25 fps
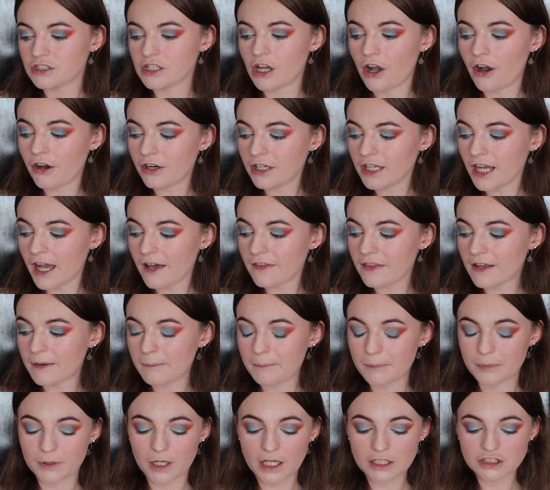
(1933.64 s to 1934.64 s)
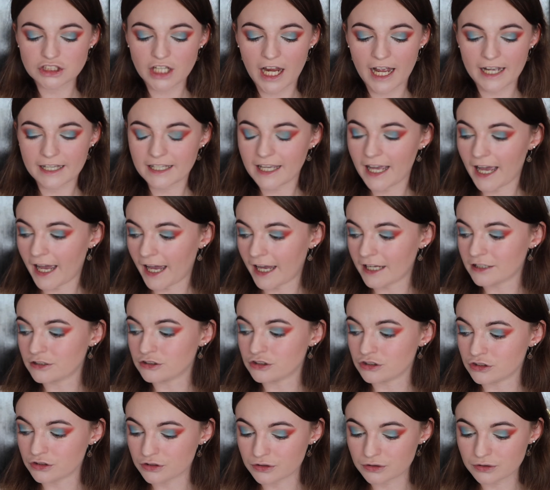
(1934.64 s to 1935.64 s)
the only other brush I
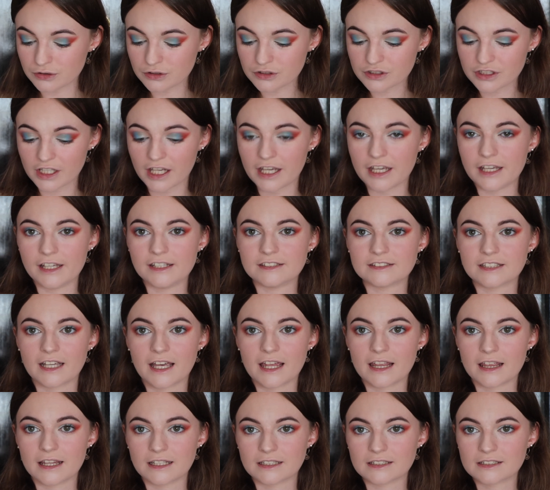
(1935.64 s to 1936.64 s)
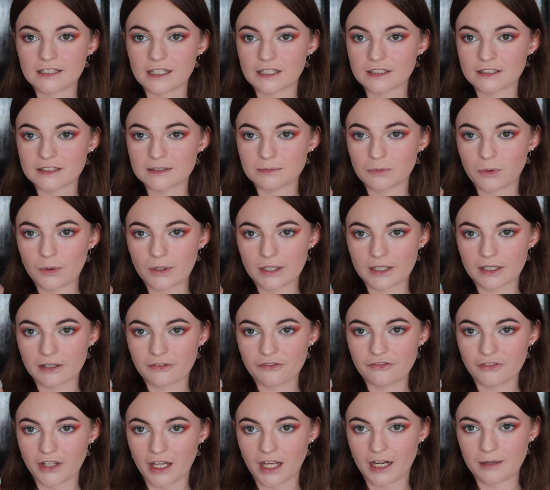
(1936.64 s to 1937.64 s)
can use is this small little
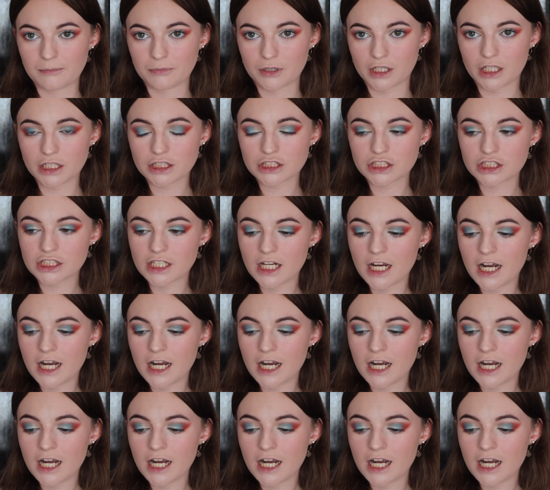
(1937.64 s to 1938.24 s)
fan brush.